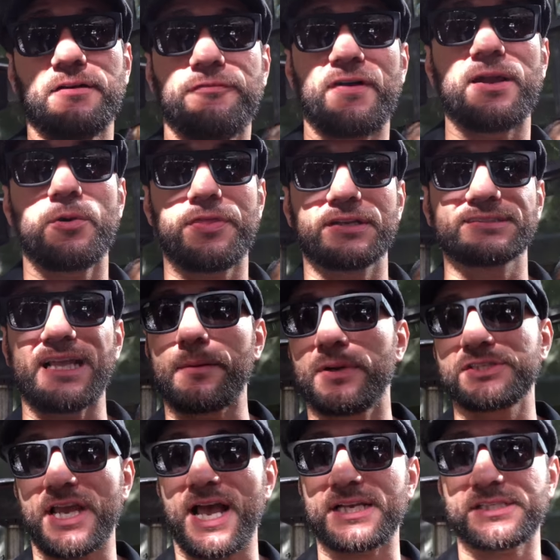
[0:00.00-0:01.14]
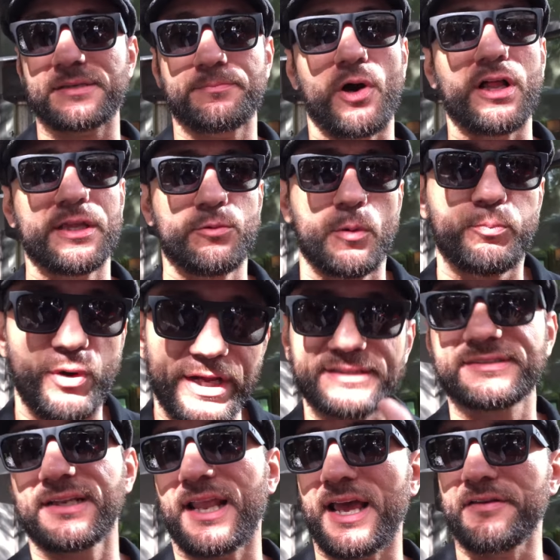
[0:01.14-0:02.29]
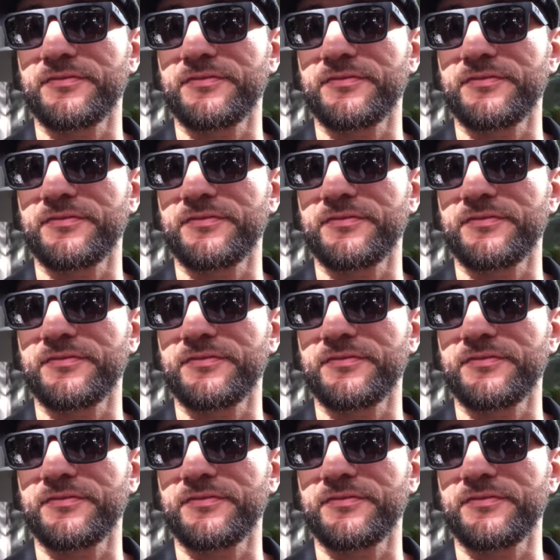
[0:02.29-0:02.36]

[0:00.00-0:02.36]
a fight where there's not much action, Paulie will bring it to life.